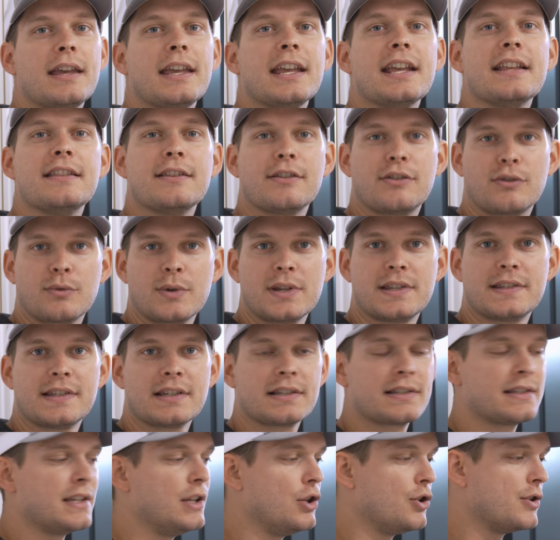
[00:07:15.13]
in the
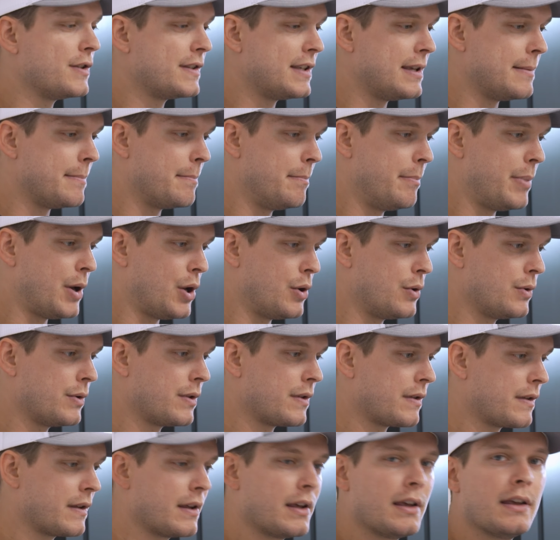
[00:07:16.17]
360, you can see
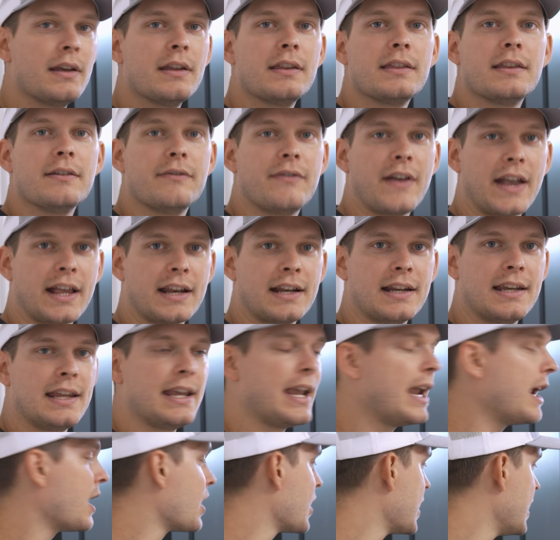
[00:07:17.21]
both the
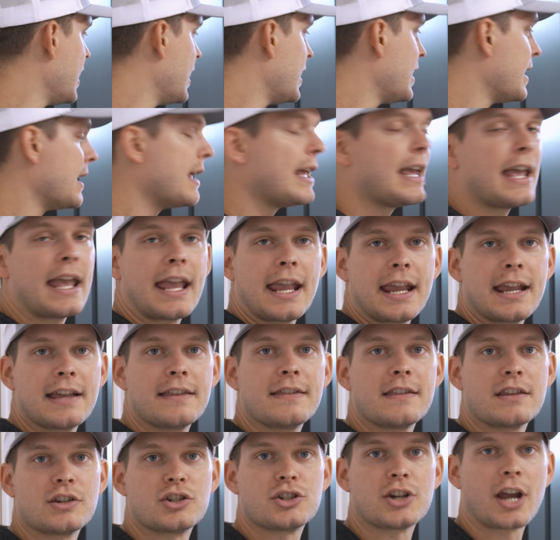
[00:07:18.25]
vanity area
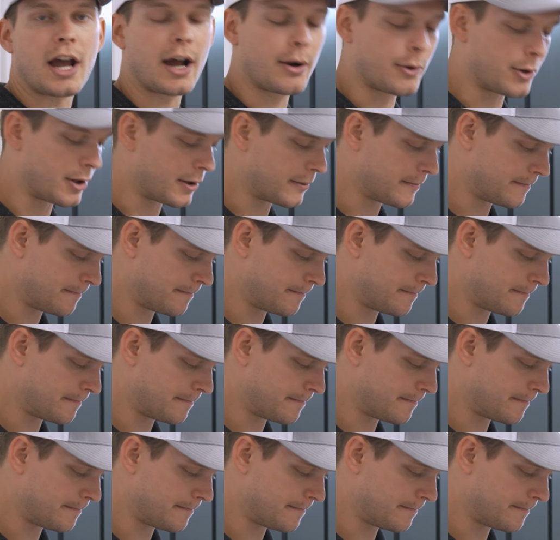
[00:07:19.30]
and the shower.